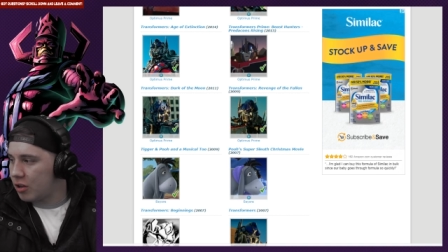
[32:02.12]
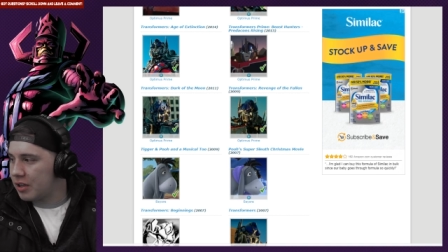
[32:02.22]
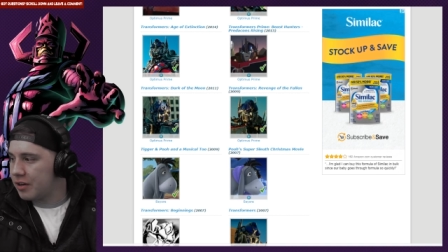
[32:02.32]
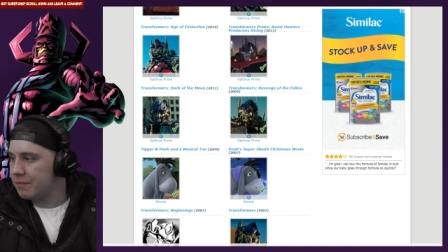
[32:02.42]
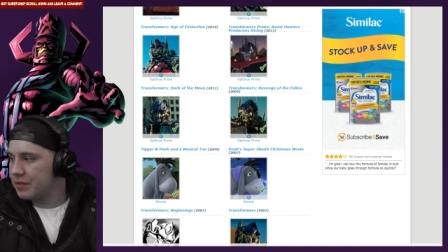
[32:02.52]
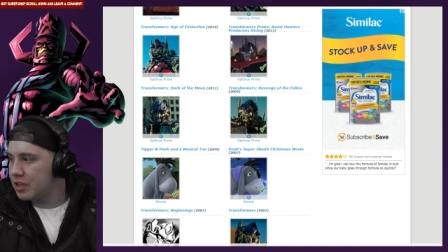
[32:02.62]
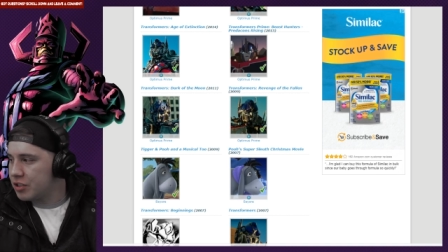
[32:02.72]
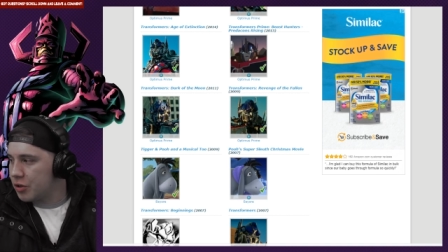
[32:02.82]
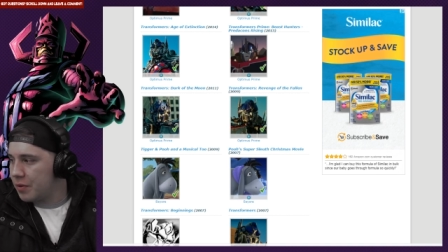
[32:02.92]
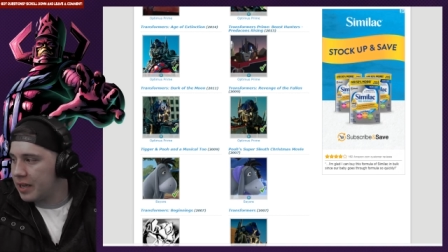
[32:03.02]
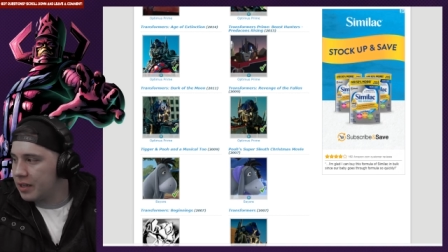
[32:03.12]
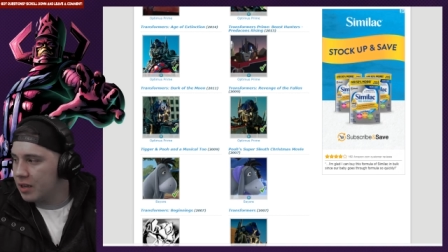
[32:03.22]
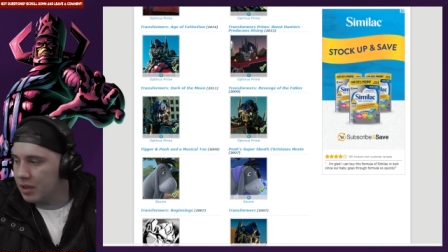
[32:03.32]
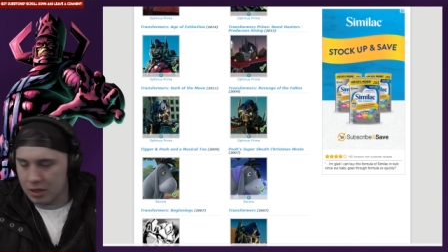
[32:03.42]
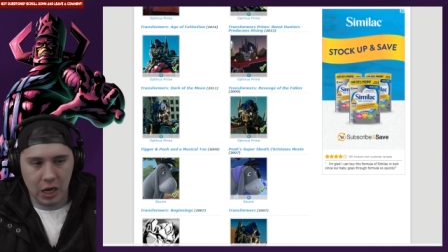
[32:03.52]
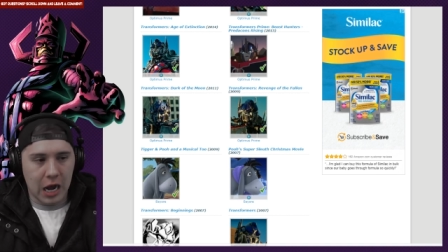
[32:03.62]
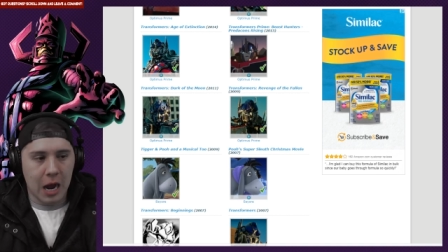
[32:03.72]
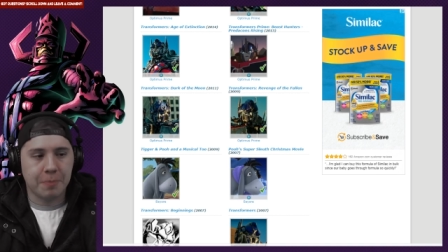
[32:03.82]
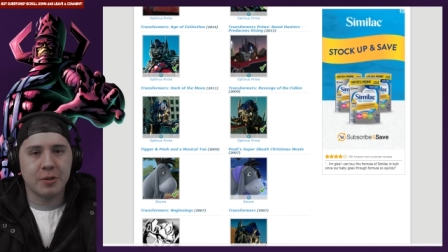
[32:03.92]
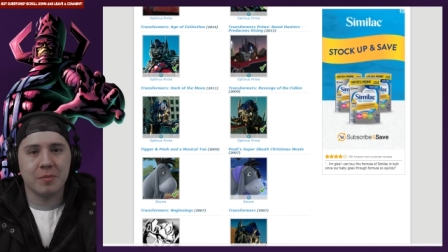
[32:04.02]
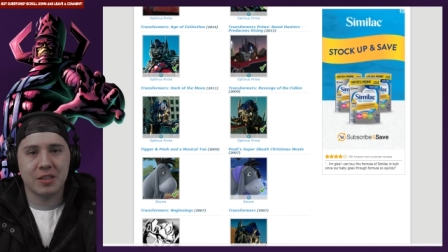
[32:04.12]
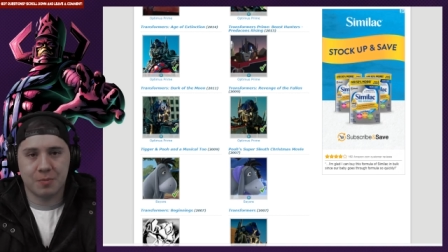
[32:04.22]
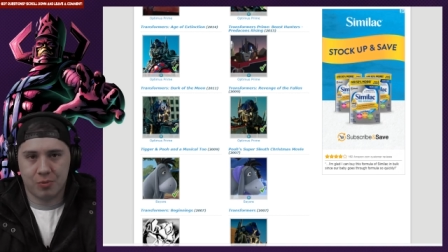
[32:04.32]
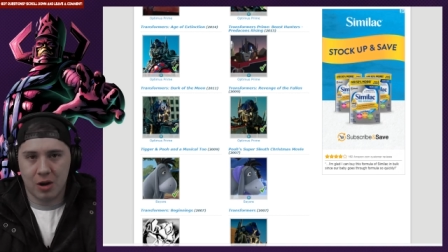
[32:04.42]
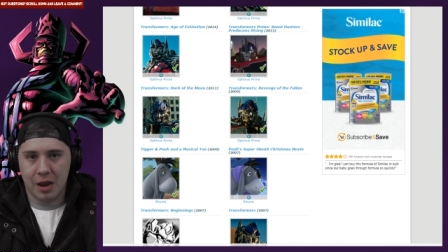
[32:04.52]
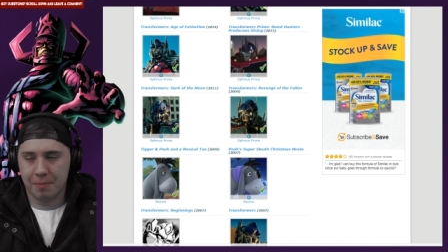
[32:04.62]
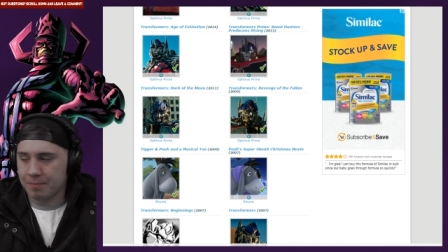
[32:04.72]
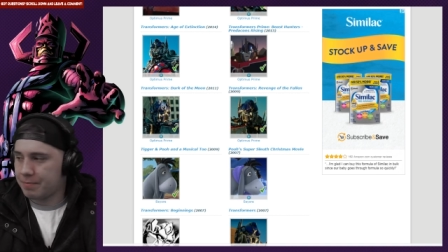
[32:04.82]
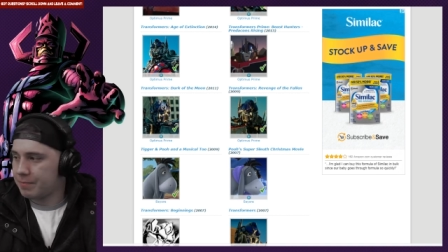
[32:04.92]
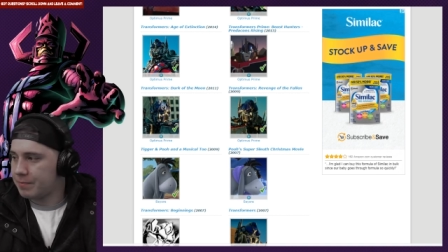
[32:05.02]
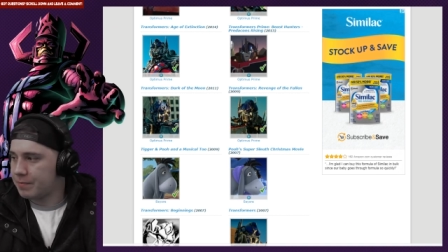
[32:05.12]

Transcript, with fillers: Cullen doing Optimus Prime.